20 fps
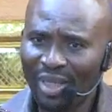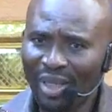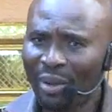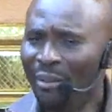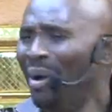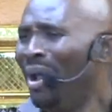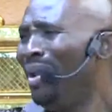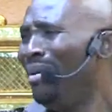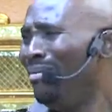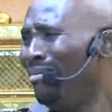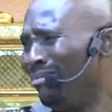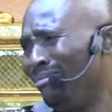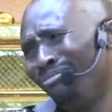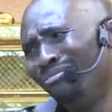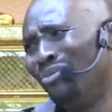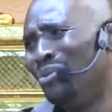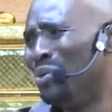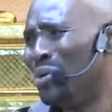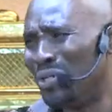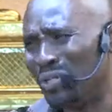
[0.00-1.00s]
Well,
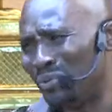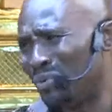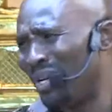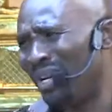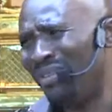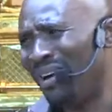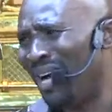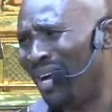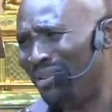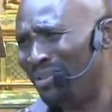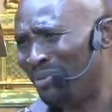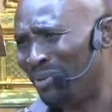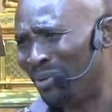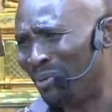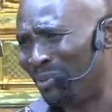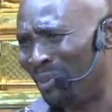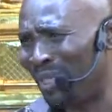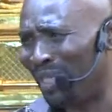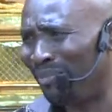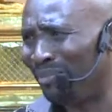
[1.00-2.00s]
worse, whatever how you want to
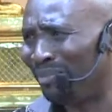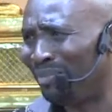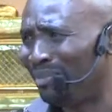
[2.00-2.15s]
put it.